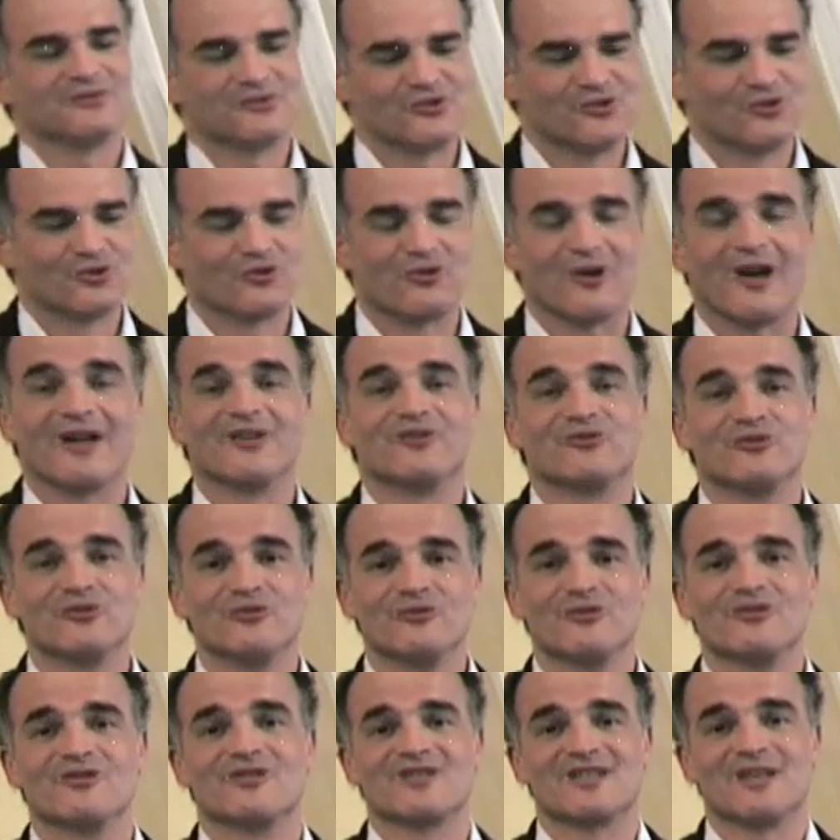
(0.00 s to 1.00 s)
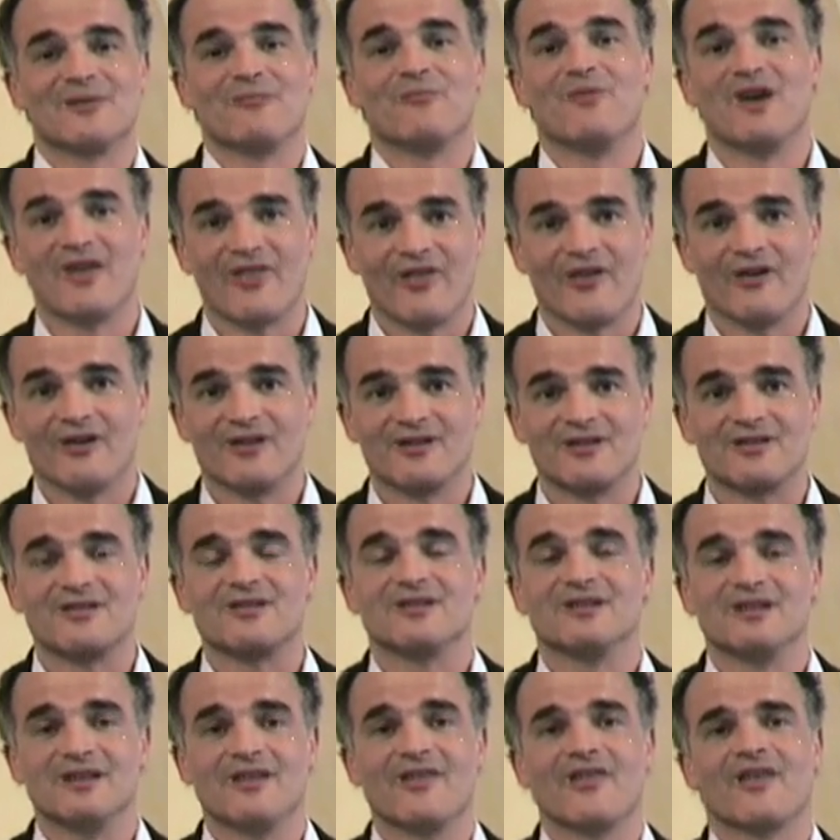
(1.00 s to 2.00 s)
to try to use the same methods
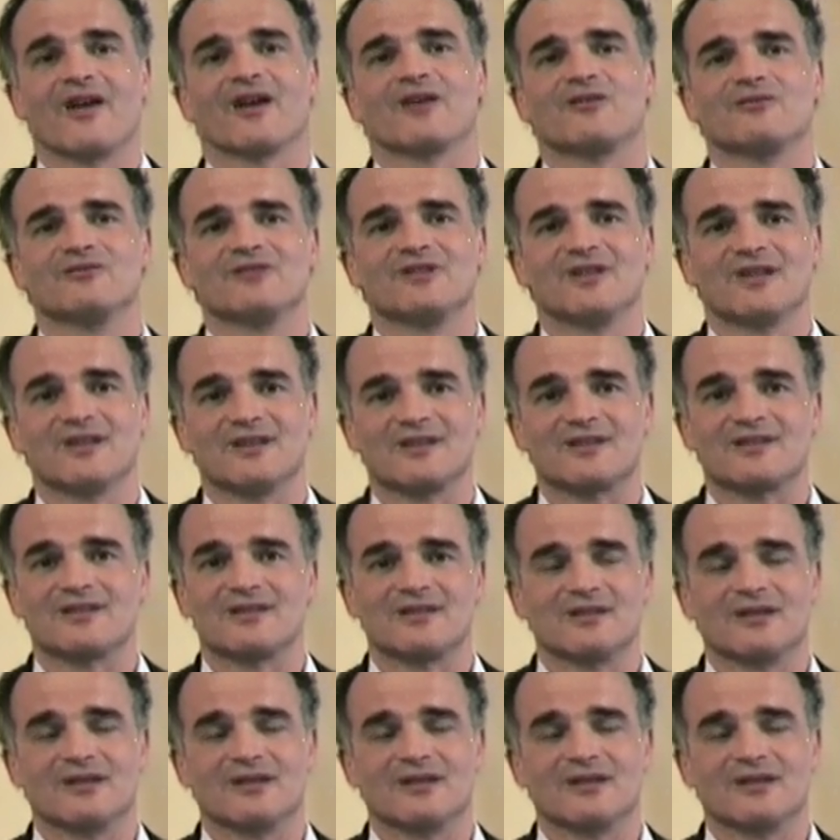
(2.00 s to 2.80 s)
in their context.